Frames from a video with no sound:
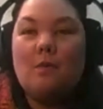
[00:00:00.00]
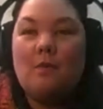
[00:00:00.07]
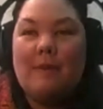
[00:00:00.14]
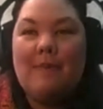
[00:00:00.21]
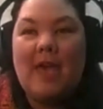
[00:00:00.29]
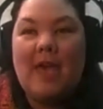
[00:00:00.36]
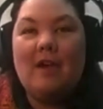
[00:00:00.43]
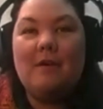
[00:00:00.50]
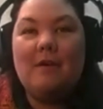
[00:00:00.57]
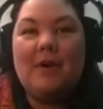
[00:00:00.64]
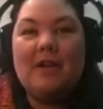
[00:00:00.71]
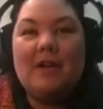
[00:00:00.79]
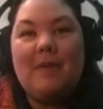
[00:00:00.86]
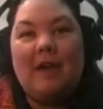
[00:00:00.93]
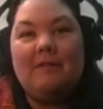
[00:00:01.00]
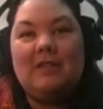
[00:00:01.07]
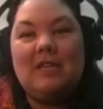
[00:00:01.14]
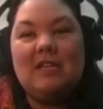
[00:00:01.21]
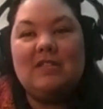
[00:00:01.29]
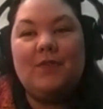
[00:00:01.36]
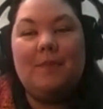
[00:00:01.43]
we pay out bug
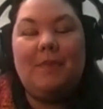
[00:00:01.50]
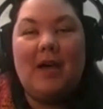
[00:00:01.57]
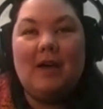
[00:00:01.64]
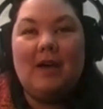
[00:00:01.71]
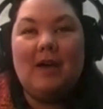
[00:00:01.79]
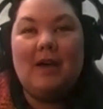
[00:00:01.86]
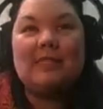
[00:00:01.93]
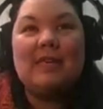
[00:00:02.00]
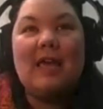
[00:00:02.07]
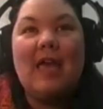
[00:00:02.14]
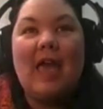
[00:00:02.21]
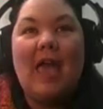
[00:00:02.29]
bounties for bugs,